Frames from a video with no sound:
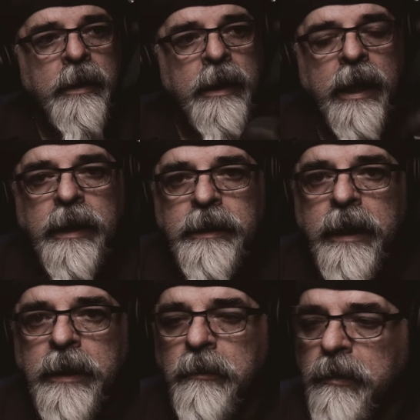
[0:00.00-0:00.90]
and
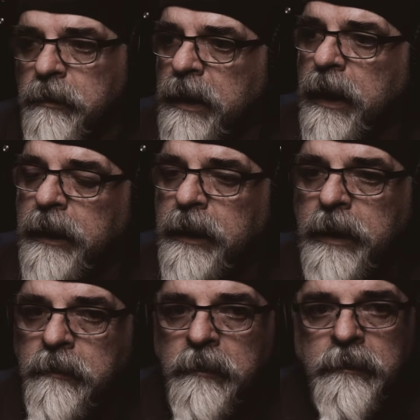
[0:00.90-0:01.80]
take it with me, and I can
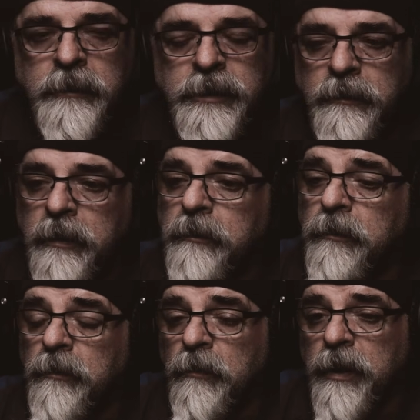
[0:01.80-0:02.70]
keep, so when
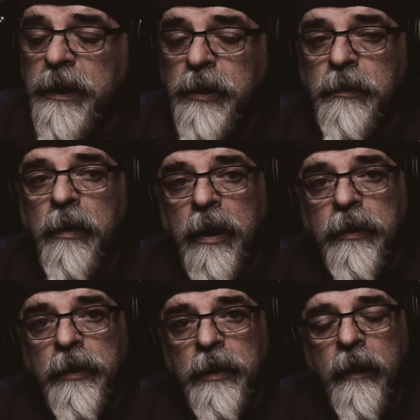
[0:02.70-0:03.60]
we do
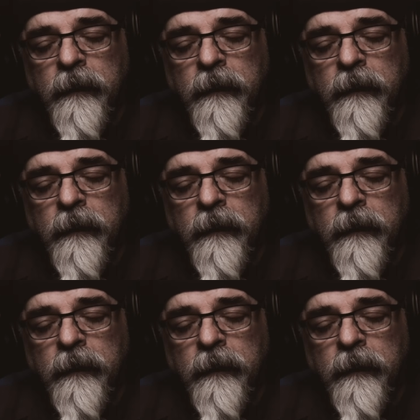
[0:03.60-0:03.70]
other